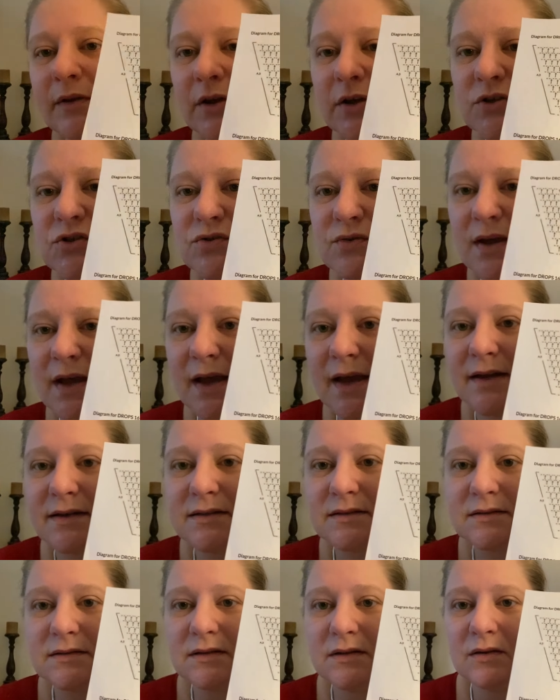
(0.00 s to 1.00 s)
going to
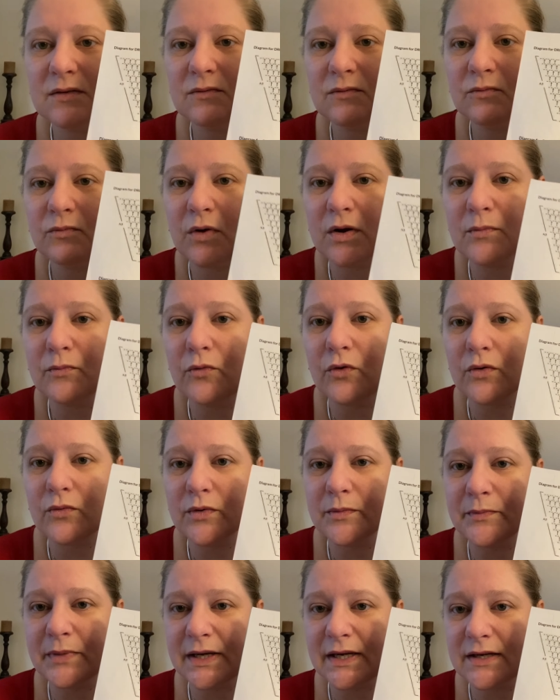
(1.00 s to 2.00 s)
add one more
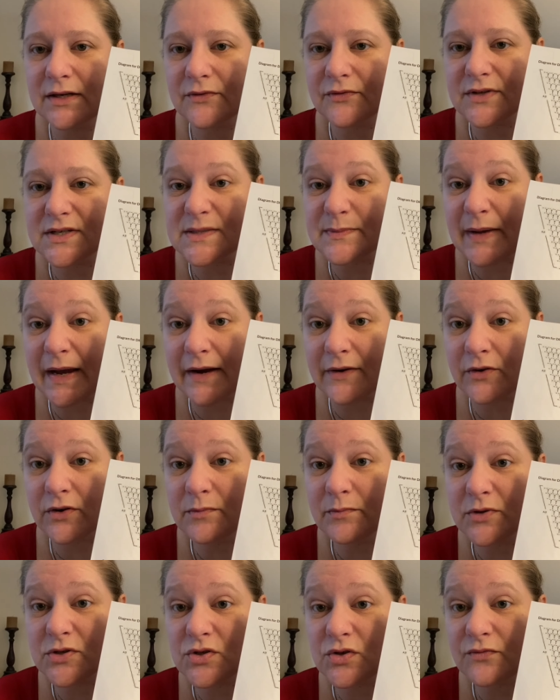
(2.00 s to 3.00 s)
repeat of this
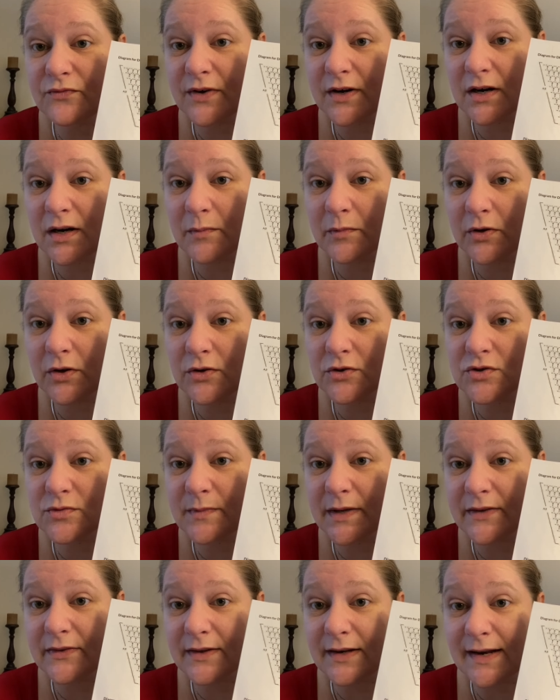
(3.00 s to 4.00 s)
pattern, but so far I'm going to
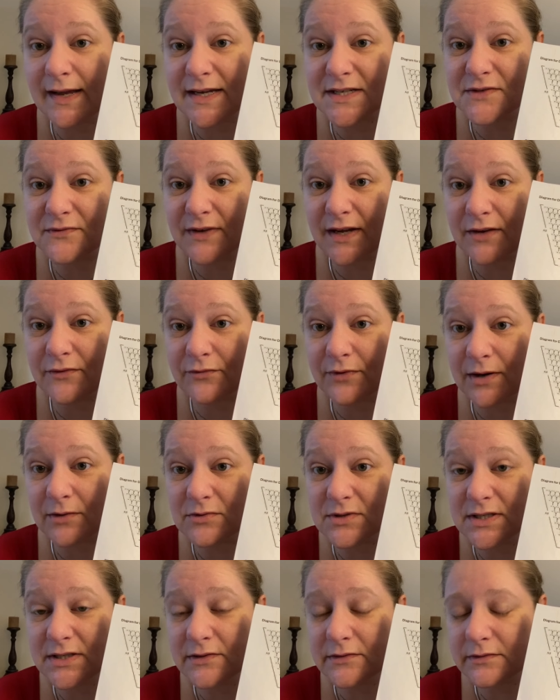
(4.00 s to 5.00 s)
make the last 5
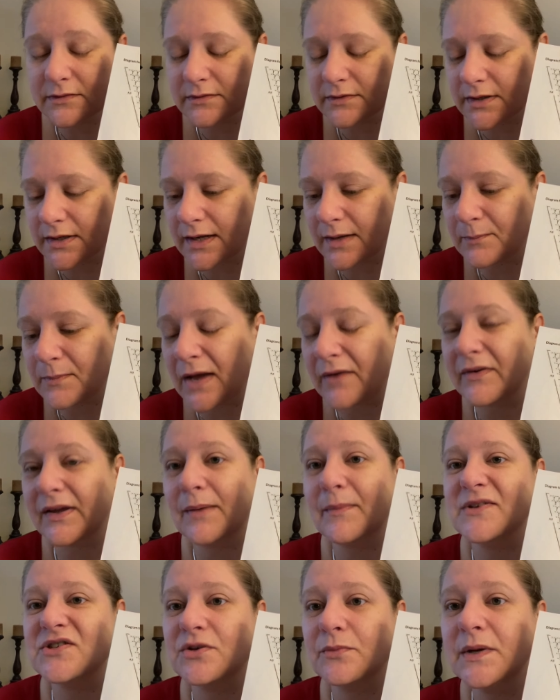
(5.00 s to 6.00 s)
rounds here, and I'm having a
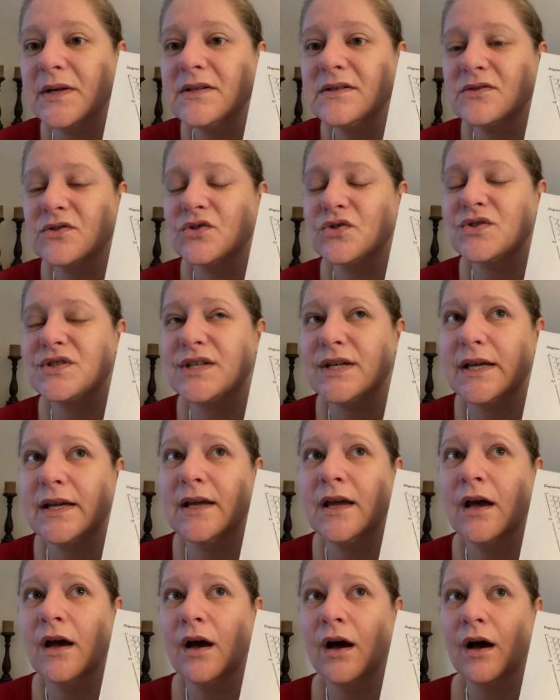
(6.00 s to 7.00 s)
measurement to
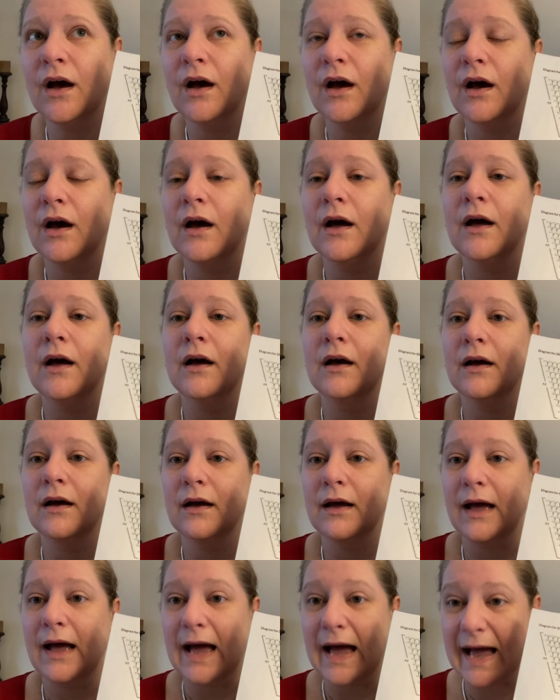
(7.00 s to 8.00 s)
see
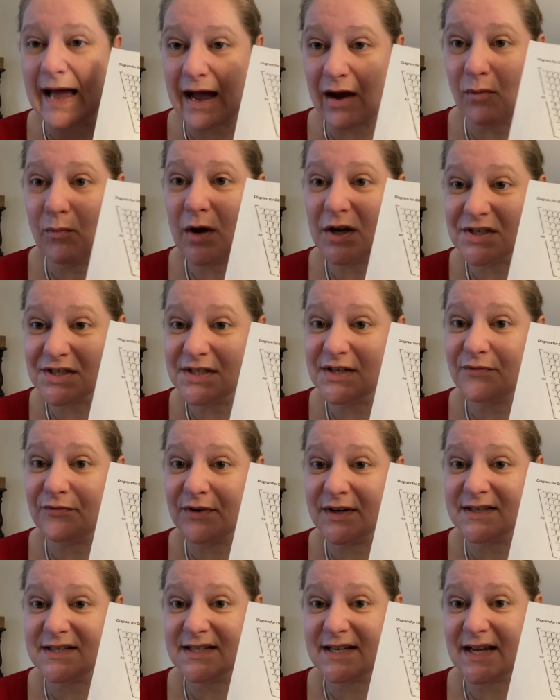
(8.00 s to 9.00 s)
how much difference